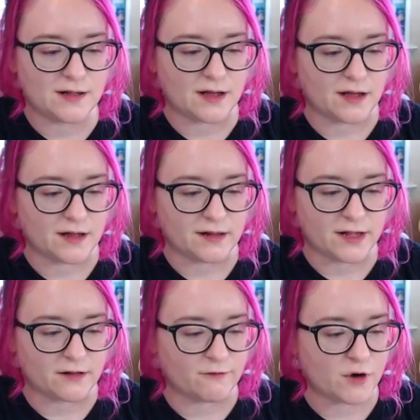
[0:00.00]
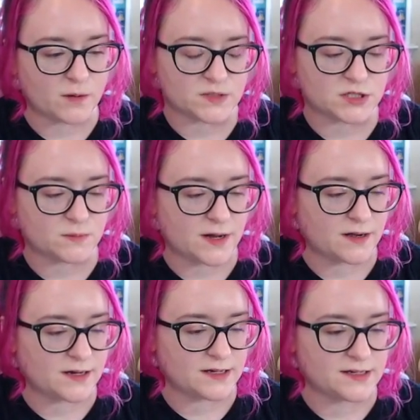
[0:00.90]
like a farmer's
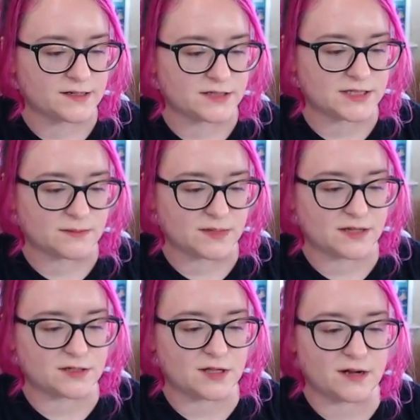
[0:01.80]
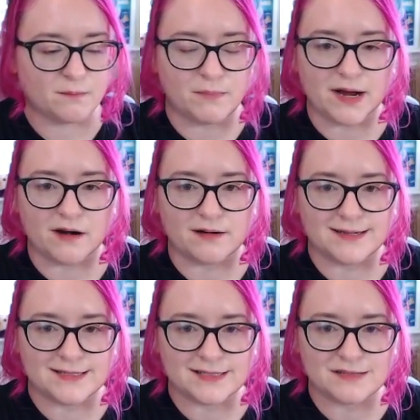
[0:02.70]
market or something. There's a lot of
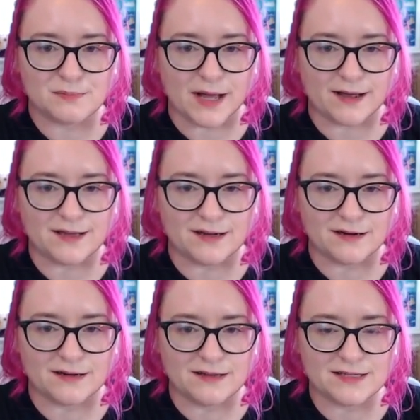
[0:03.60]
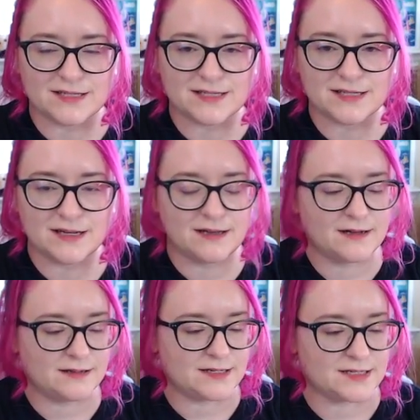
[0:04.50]
berries back here in these
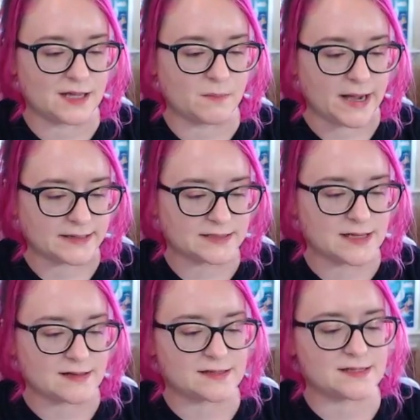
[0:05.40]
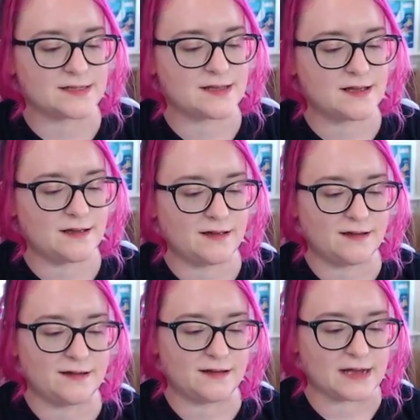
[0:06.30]
like baskets.
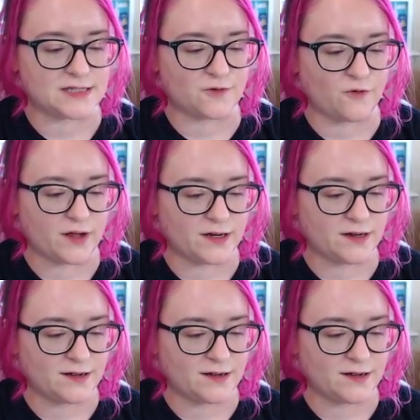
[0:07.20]
That's fun.